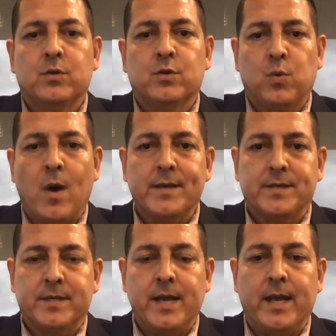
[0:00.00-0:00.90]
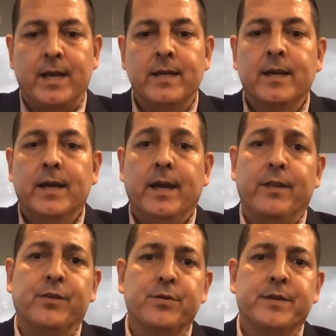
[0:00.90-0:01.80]
twice a day,
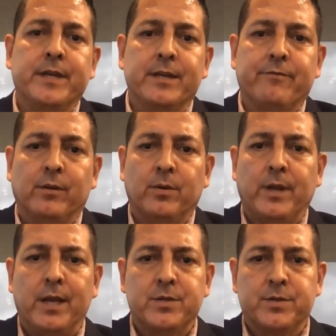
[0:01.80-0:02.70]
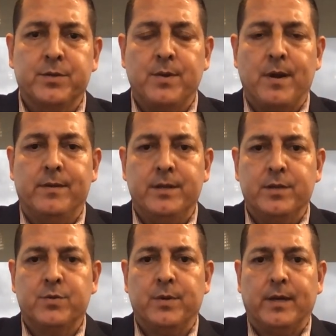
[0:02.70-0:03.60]
at thirteen different locations throughout the
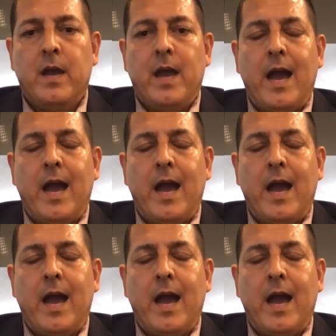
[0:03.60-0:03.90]
district.